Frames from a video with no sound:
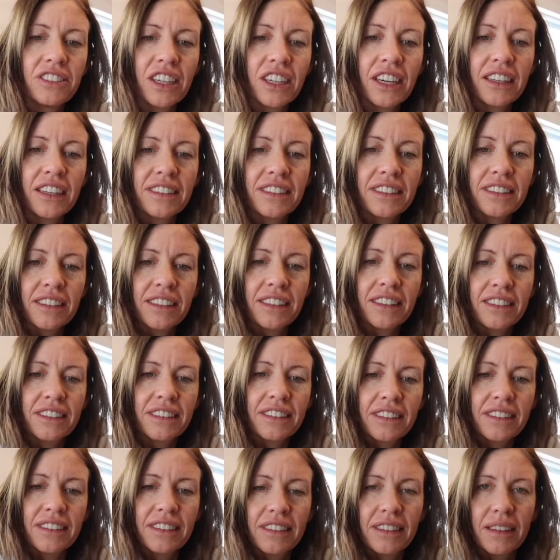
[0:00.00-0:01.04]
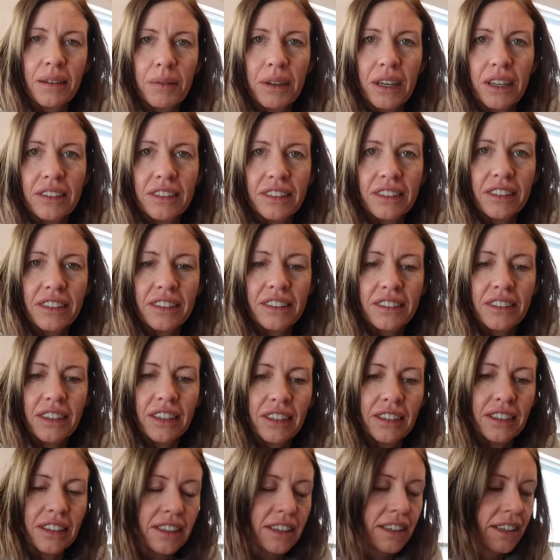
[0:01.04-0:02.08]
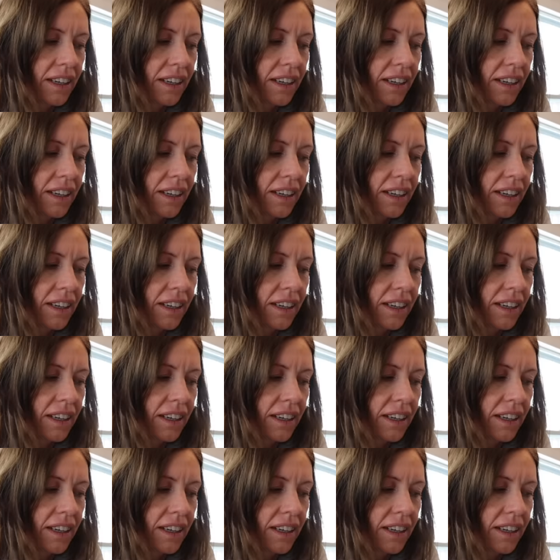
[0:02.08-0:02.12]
Jess because I'm not as good as her.